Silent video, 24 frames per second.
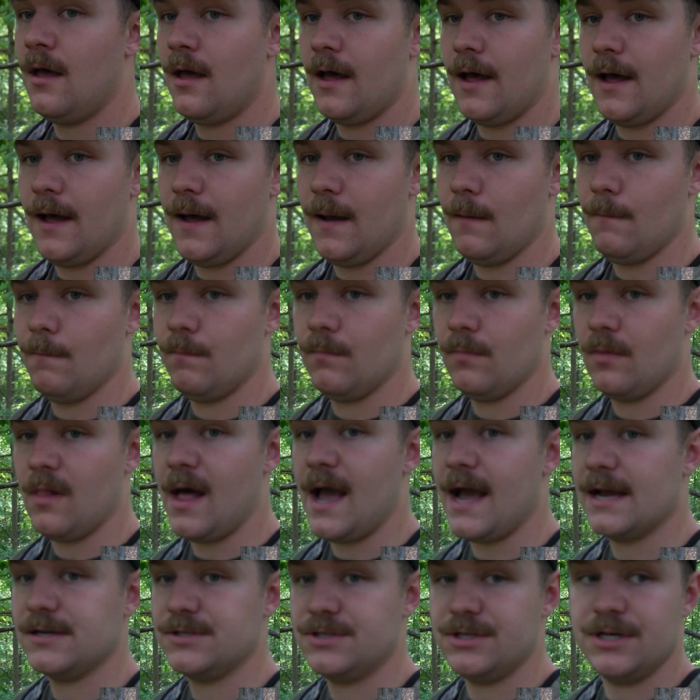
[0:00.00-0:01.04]

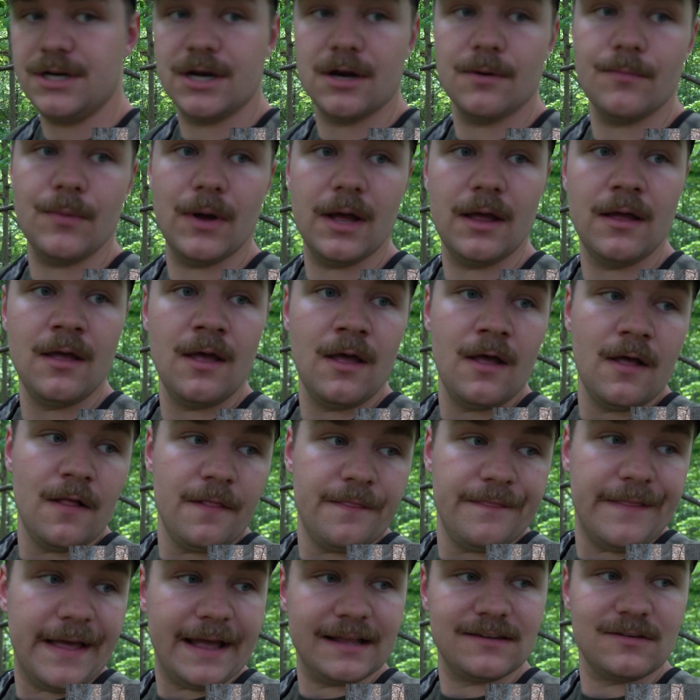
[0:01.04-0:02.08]
last year. But
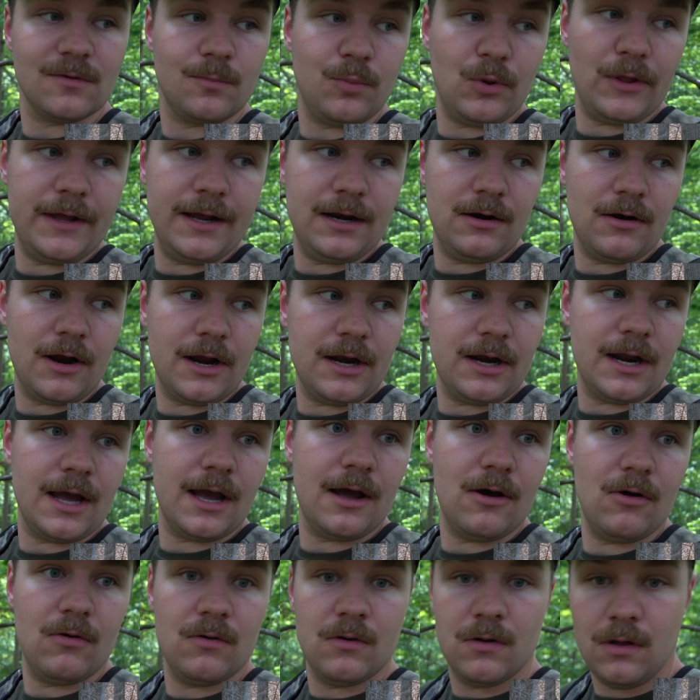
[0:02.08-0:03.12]
that's the plan right
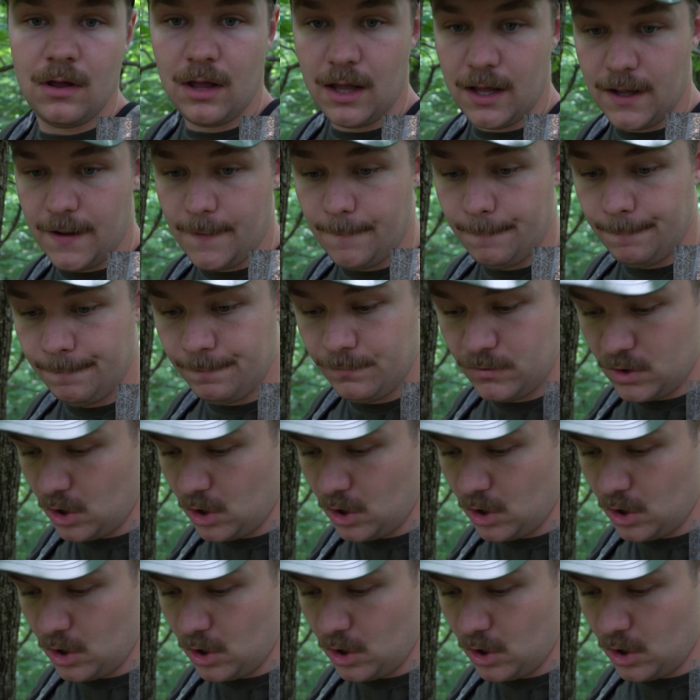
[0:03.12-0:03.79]
now.